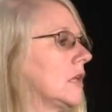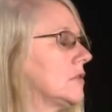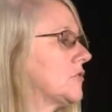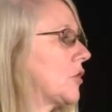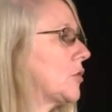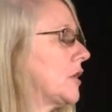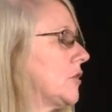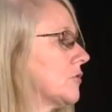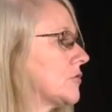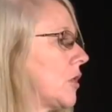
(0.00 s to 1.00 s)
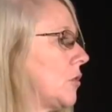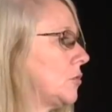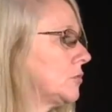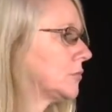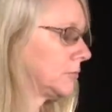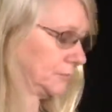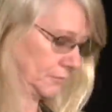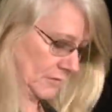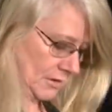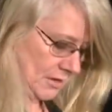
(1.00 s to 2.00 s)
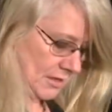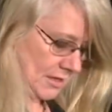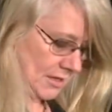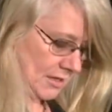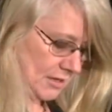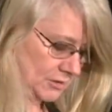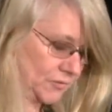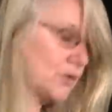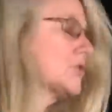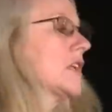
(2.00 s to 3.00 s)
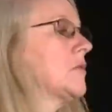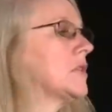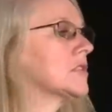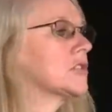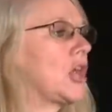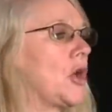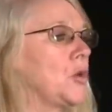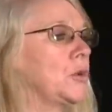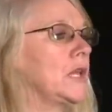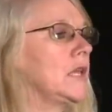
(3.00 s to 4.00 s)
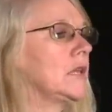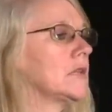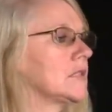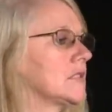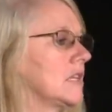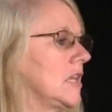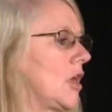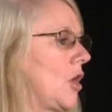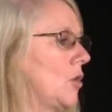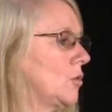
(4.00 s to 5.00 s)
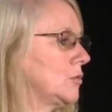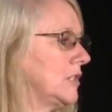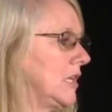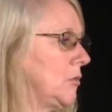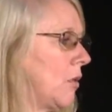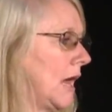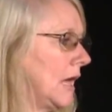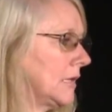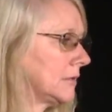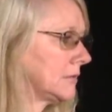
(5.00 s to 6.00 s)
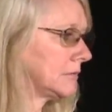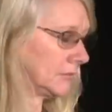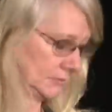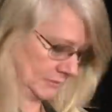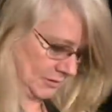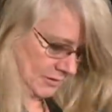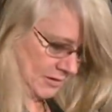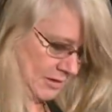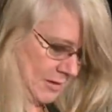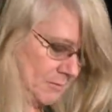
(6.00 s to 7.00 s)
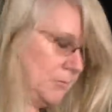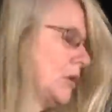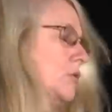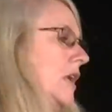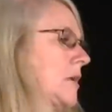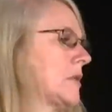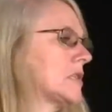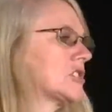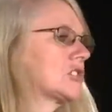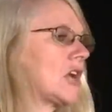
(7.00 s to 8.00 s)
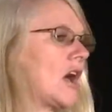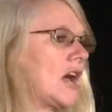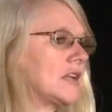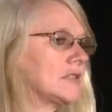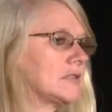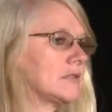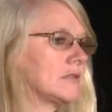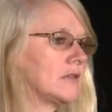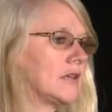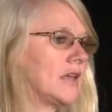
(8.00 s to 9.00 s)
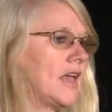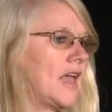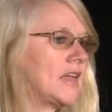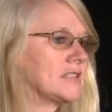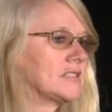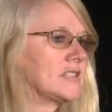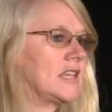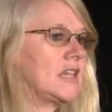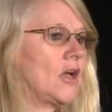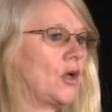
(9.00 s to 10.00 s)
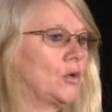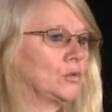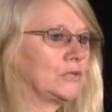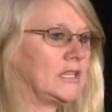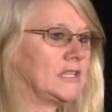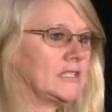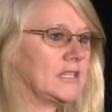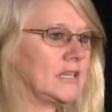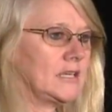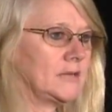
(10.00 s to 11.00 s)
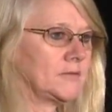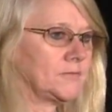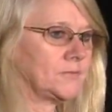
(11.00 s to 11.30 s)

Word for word: He's 30 years old. His first name is Coty, C O T Y. Middle name is Scott, S C O T T.